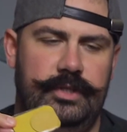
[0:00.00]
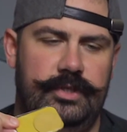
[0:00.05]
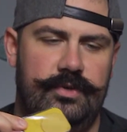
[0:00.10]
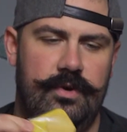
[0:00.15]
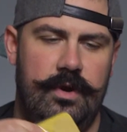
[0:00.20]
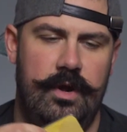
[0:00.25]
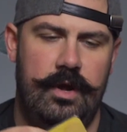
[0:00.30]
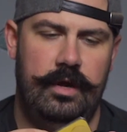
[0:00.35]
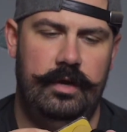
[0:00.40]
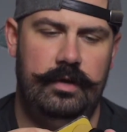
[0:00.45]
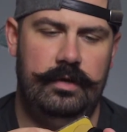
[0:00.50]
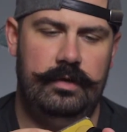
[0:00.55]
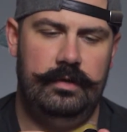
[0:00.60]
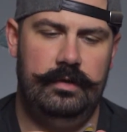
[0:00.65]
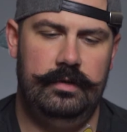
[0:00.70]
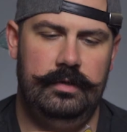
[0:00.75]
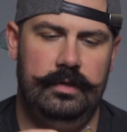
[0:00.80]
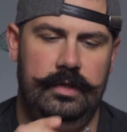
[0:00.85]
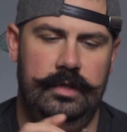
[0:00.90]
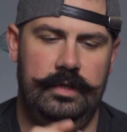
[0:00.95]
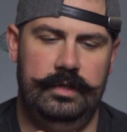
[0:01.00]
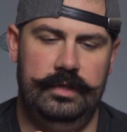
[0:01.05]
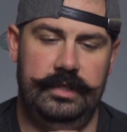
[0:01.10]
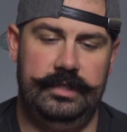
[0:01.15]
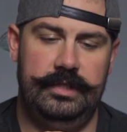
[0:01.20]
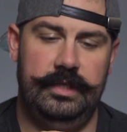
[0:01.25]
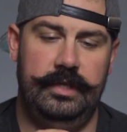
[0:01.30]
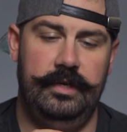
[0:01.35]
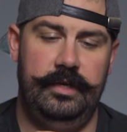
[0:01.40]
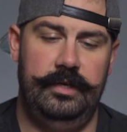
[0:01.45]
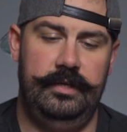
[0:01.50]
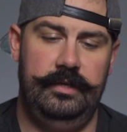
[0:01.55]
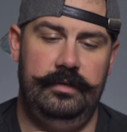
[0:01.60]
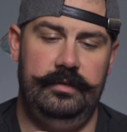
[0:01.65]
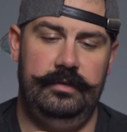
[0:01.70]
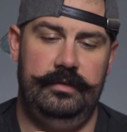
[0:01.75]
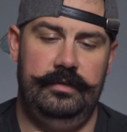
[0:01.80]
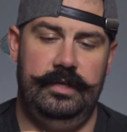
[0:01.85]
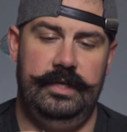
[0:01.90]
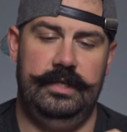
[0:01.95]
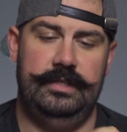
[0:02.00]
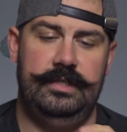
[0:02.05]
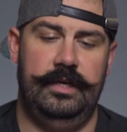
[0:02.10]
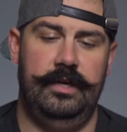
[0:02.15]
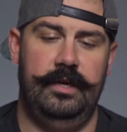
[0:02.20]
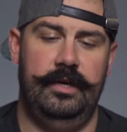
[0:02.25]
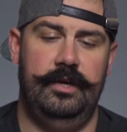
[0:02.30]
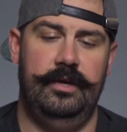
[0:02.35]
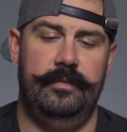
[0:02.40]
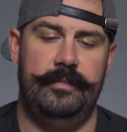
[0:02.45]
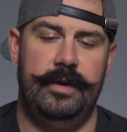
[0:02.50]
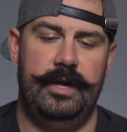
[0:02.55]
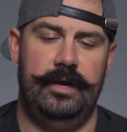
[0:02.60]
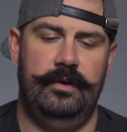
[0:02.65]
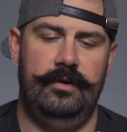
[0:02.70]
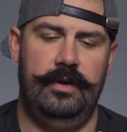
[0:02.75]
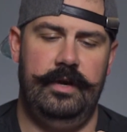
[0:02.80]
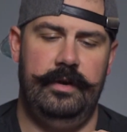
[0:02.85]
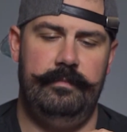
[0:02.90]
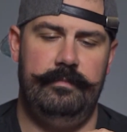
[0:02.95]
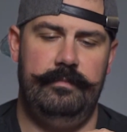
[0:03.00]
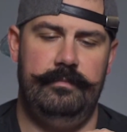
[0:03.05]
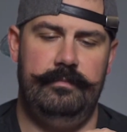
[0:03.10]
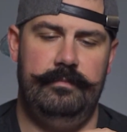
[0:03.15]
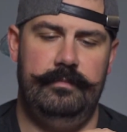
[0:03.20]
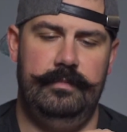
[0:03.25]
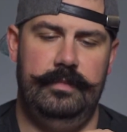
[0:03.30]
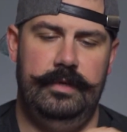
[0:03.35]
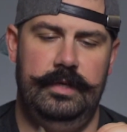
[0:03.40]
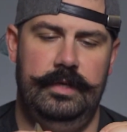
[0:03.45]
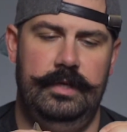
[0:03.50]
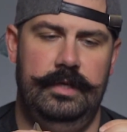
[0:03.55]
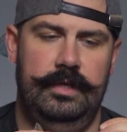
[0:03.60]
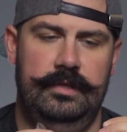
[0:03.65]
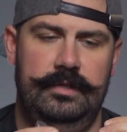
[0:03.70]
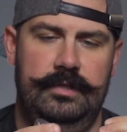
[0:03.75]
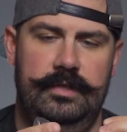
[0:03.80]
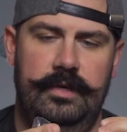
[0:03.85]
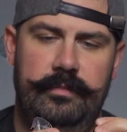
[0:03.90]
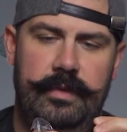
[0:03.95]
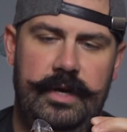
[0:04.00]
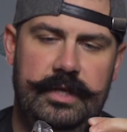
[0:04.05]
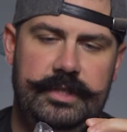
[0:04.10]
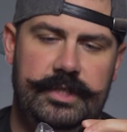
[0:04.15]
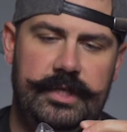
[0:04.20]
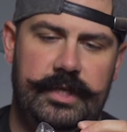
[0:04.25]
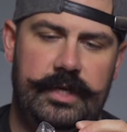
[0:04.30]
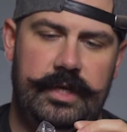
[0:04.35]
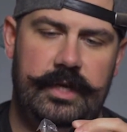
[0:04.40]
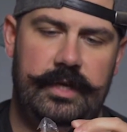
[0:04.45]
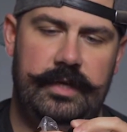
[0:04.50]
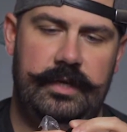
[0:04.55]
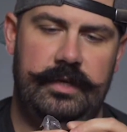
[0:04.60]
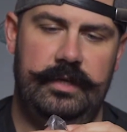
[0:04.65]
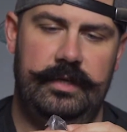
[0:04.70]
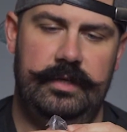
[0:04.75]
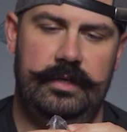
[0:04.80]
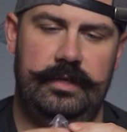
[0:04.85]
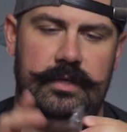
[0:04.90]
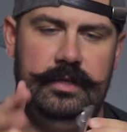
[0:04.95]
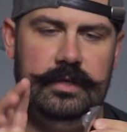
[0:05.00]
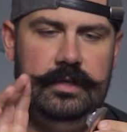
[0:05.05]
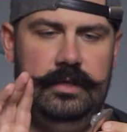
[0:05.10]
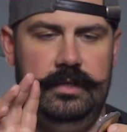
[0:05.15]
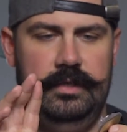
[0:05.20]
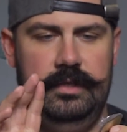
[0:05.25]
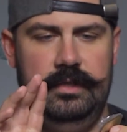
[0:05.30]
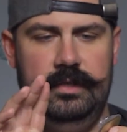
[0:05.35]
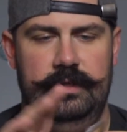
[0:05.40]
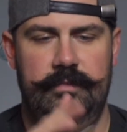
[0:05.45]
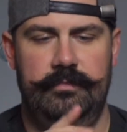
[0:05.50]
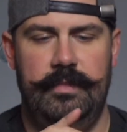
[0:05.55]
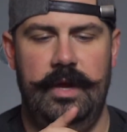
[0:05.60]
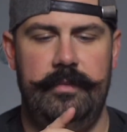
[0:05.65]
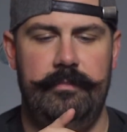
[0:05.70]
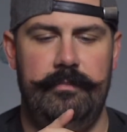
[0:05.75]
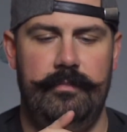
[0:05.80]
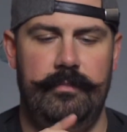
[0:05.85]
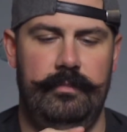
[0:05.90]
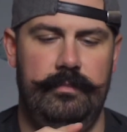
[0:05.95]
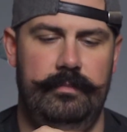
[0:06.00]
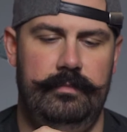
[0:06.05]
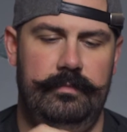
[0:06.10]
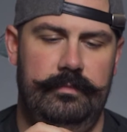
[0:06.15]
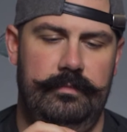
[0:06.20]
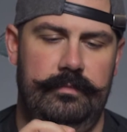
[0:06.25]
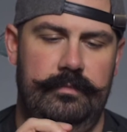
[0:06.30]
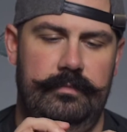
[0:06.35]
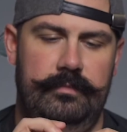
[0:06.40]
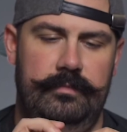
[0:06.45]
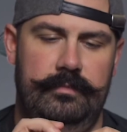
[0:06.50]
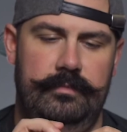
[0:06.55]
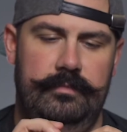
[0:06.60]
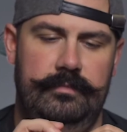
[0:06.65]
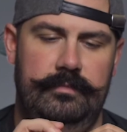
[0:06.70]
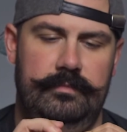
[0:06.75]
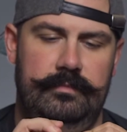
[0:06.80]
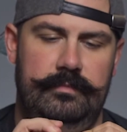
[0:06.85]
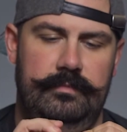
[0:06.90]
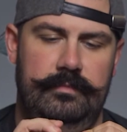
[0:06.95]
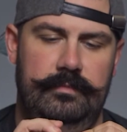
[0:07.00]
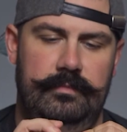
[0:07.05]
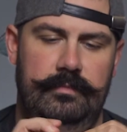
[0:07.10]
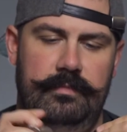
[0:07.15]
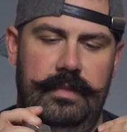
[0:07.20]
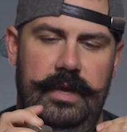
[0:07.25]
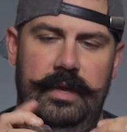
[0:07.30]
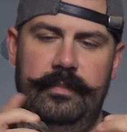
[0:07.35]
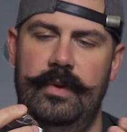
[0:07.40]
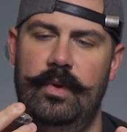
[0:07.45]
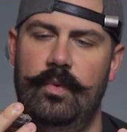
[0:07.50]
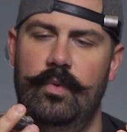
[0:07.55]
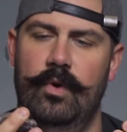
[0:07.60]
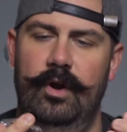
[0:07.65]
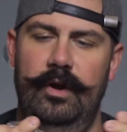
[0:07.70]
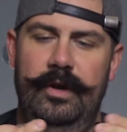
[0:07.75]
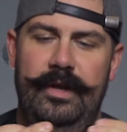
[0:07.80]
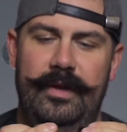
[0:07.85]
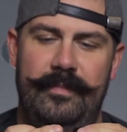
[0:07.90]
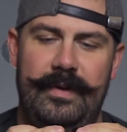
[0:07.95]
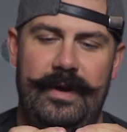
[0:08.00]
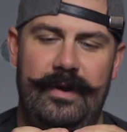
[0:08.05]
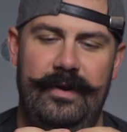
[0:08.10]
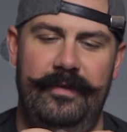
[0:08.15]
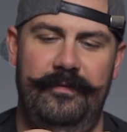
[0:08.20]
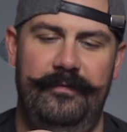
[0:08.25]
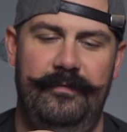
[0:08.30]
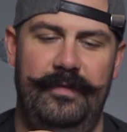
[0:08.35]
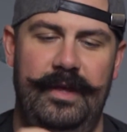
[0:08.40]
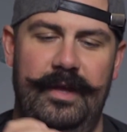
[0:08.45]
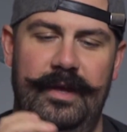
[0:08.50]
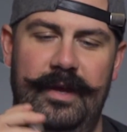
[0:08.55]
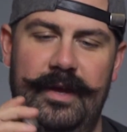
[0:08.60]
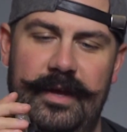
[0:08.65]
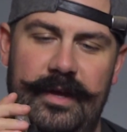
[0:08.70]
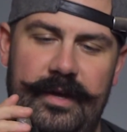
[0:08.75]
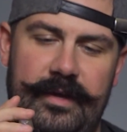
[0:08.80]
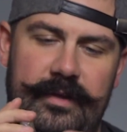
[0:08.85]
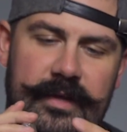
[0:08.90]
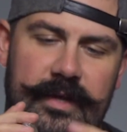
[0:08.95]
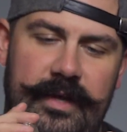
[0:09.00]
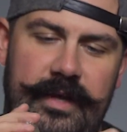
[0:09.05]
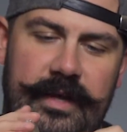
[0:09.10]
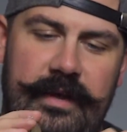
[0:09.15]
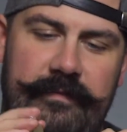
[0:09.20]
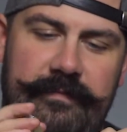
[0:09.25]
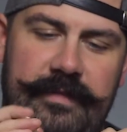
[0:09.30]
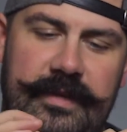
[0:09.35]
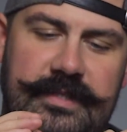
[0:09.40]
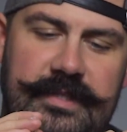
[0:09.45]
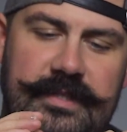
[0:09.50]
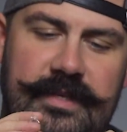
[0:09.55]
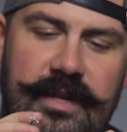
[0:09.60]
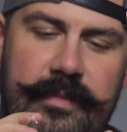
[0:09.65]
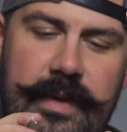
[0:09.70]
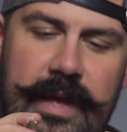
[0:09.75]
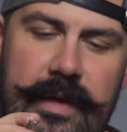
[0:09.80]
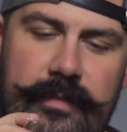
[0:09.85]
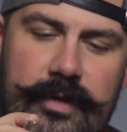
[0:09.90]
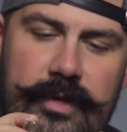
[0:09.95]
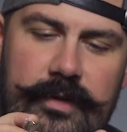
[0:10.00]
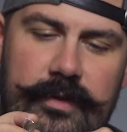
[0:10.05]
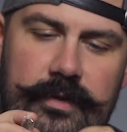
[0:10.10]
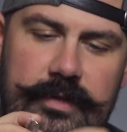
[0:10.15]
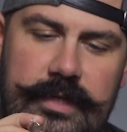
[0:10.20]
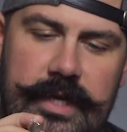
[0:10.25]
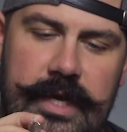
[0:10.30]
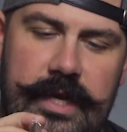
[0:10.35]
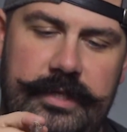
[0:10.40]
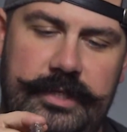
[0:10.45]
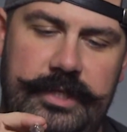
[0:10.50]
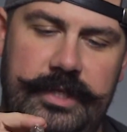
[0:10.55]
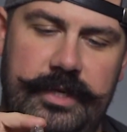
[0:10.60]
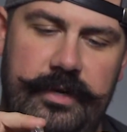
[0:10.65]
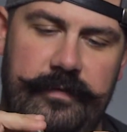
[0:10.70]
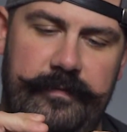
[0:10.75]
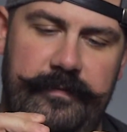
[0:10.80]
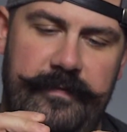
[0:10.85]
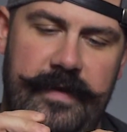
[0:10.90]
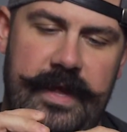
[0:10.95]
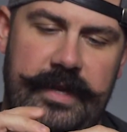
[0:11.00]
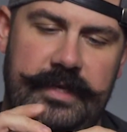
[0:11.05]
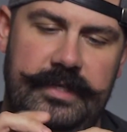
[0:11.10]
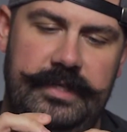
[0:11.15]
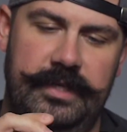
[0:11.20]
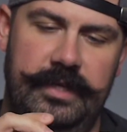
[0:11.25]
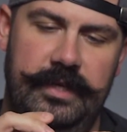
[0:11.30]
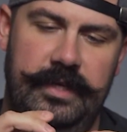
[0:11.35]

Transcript: strong. That's like a good amount of grip. So much it might make me worry about if this is going to be able to hold on to your vent